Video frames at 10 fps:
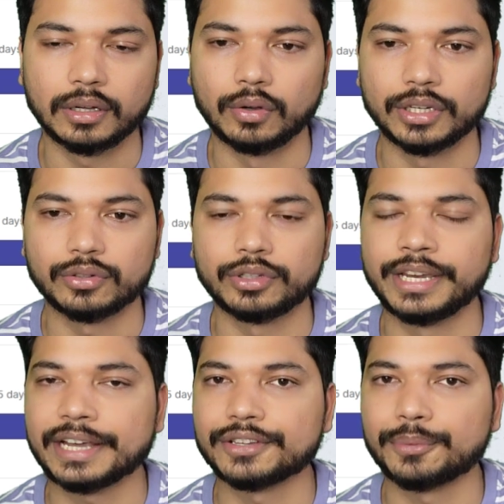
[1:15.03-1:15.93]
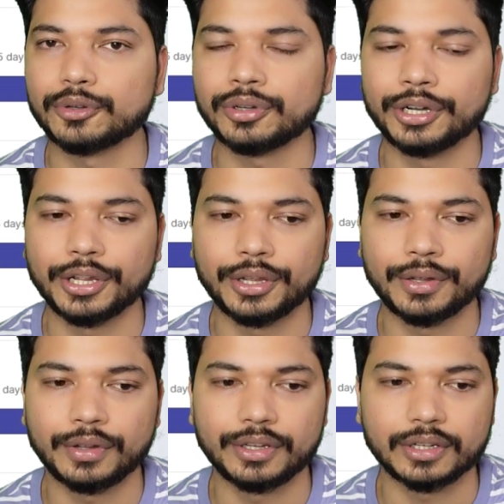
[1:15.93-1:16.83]
Okay, so the next
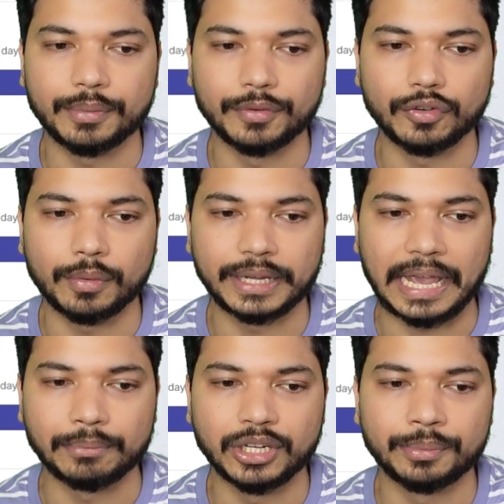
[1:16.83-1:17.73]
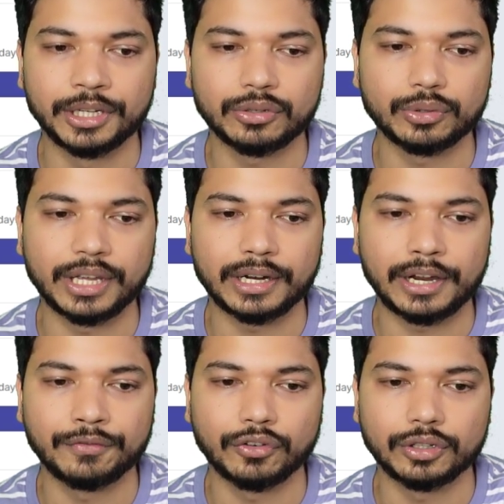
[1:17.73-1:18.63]
opportunity is coming from Capgemini. So they are
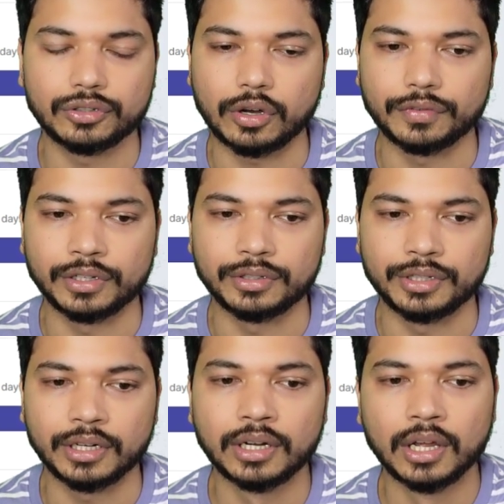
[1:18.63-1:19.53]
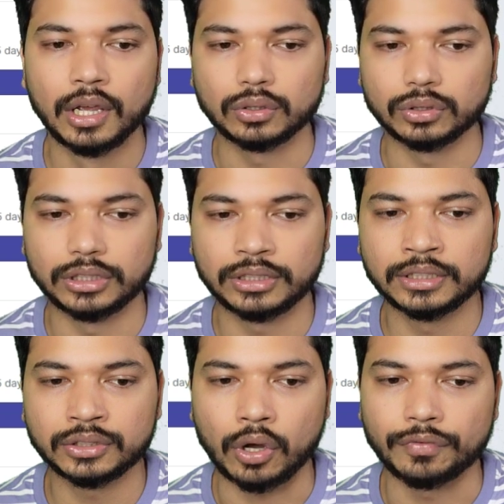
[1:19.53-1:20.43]
hiring for the software engineer. So this is
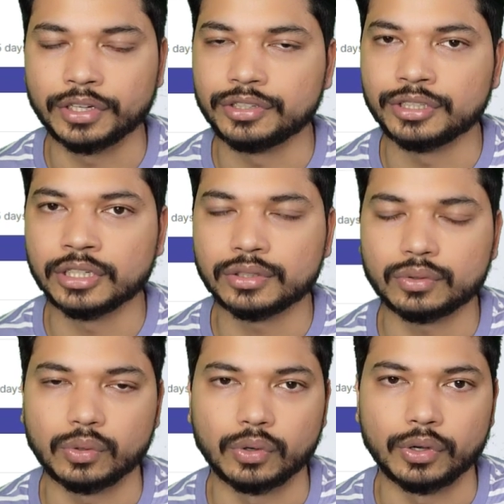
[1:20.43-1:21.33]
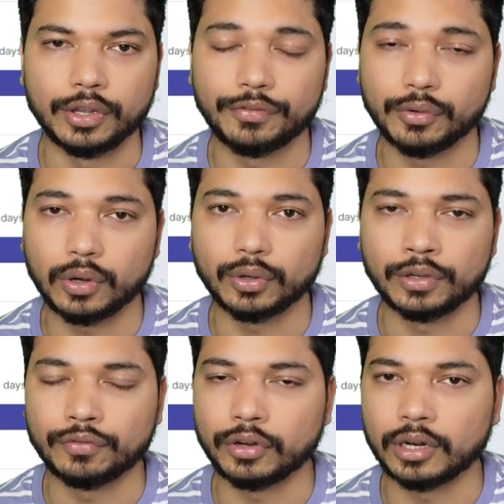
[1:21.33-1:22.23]
a software engineer. So if you are
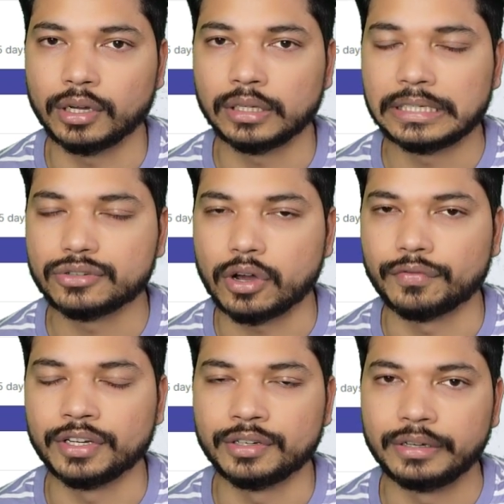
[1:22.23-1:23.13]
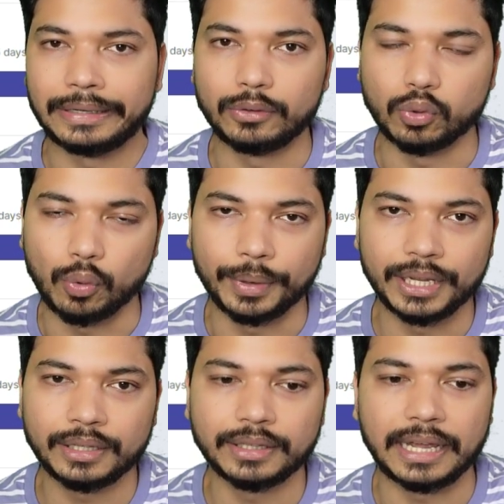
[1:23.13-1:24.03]
looking for a software
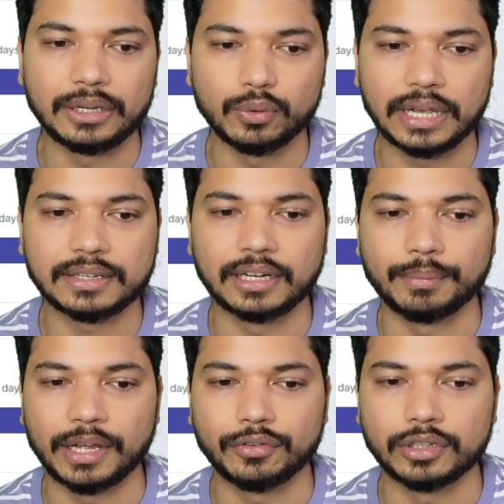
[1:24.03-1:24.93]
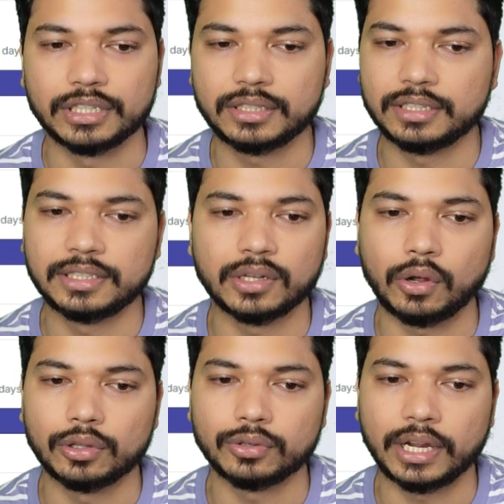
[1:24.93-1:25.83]
domain, then you guys can apply for this. This is
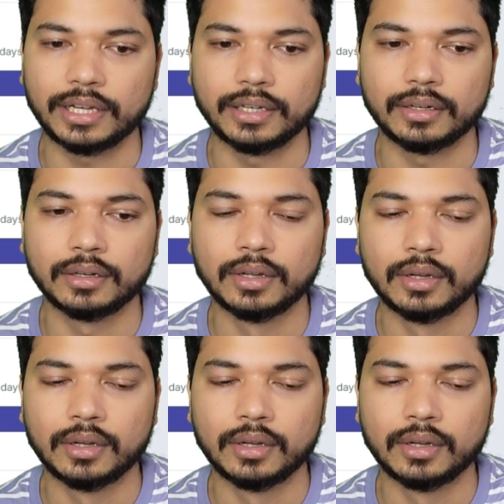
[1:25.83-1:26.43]
also like here.